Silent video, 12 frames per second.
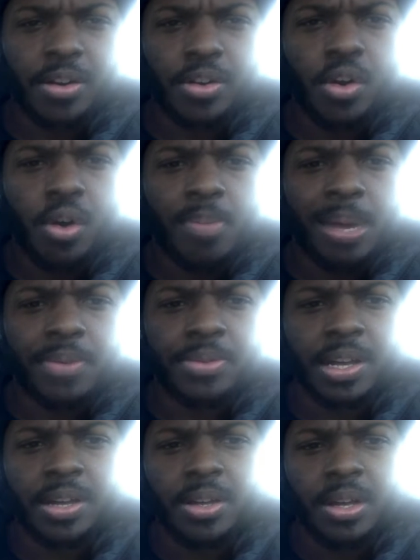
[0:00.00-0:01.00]
go about
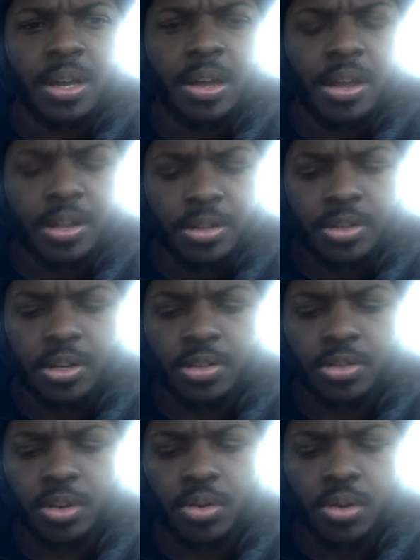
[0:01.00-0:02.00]
that. And
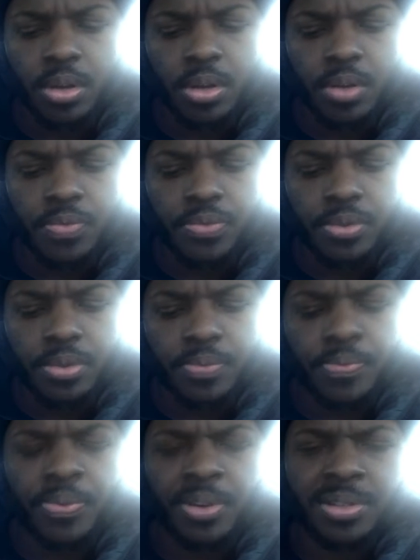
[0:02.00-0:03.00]
so
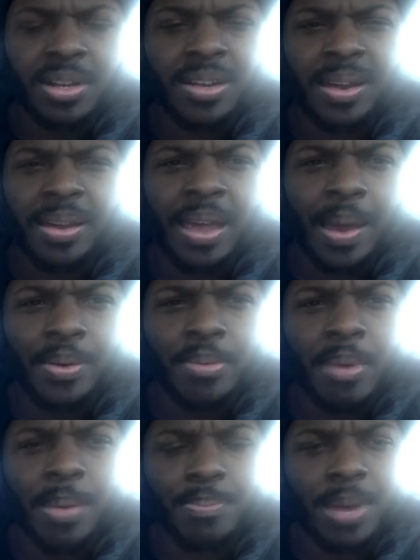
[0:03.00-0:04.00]
the first thing that came to
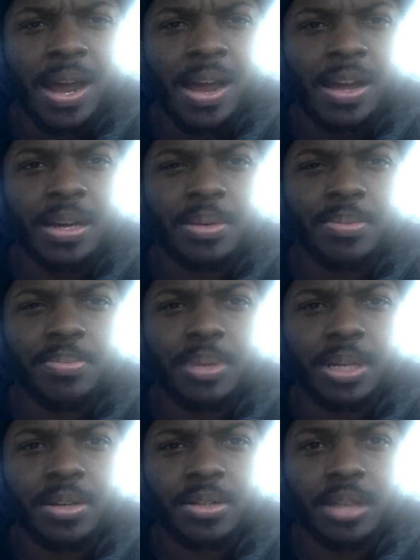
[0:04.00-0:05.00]
my mind,
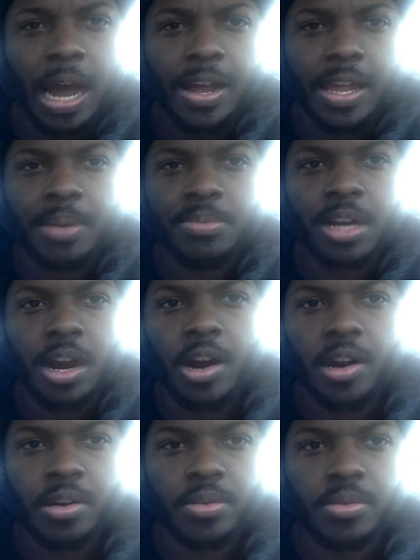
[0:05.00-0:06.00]
because I am
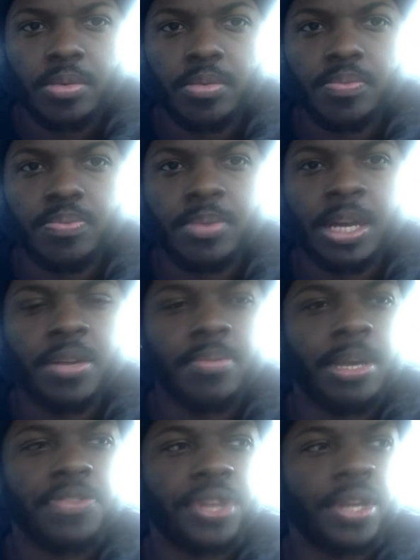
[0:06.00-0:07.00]
tired.
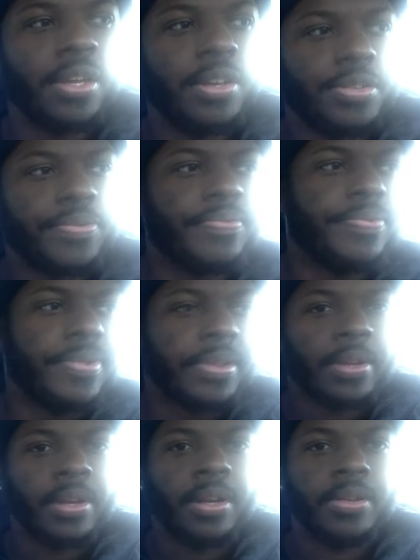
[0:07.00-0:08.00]
My thing is,
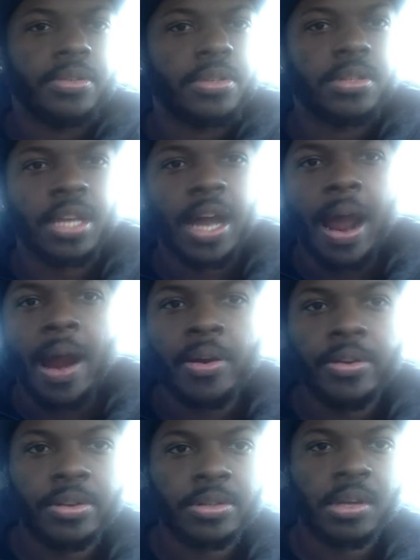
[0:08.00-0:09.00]

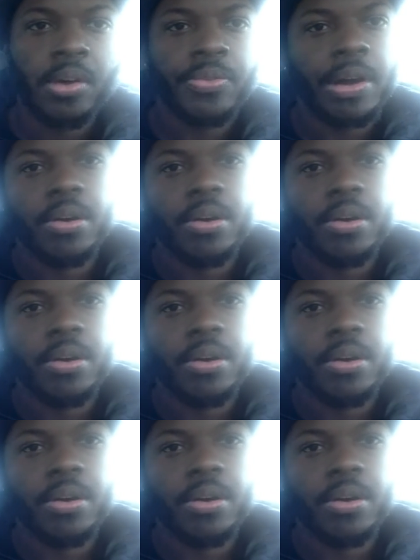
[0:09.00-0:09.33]
tire yourself